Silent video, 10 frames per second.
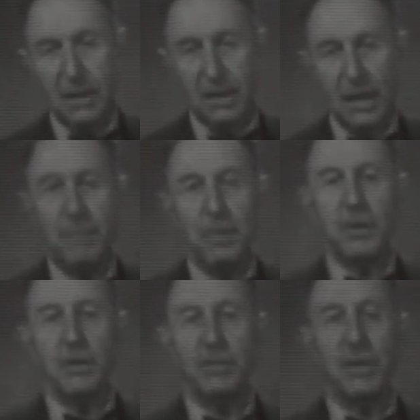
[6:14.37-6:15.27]
capable
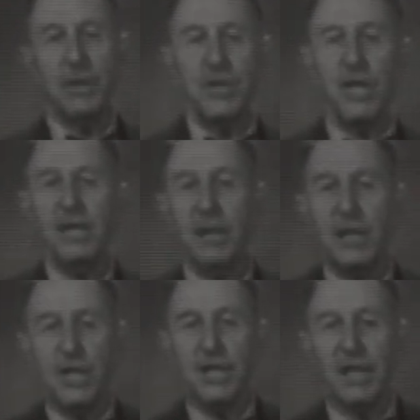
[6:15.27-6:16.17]
of
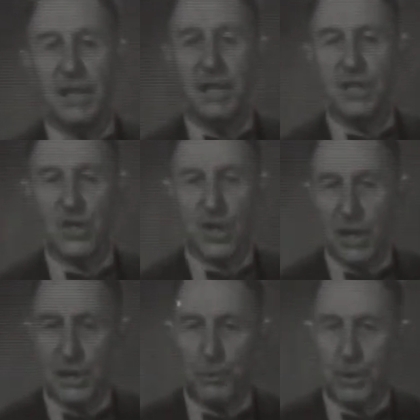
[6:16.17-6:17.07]
generating a
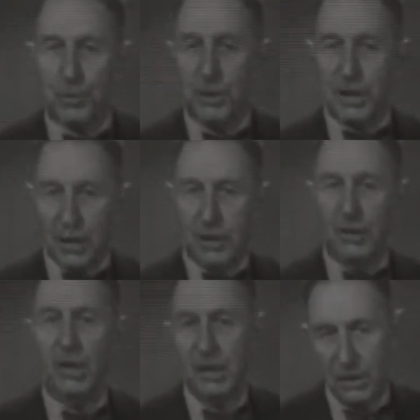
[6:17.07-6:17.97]
discharge which would kill an
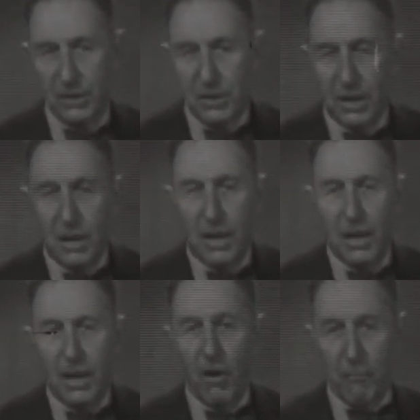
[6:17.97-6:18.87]
ox
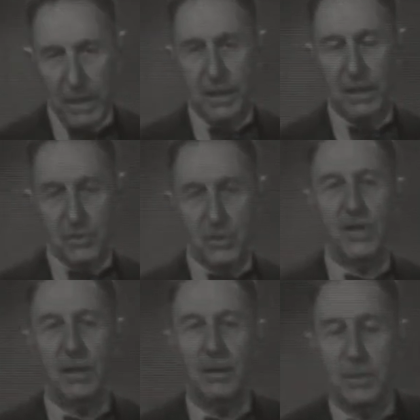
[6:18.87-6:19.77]
or melt a
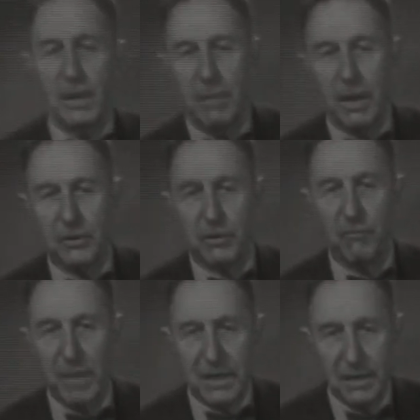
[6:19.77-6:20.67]
considerable amount of
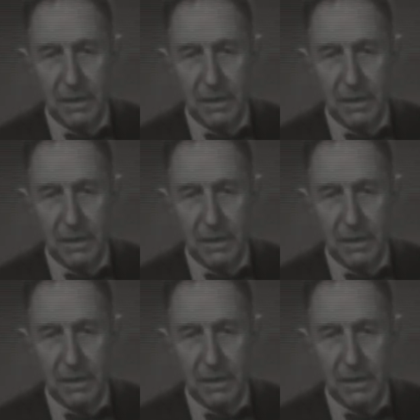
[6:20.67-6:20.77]
metal.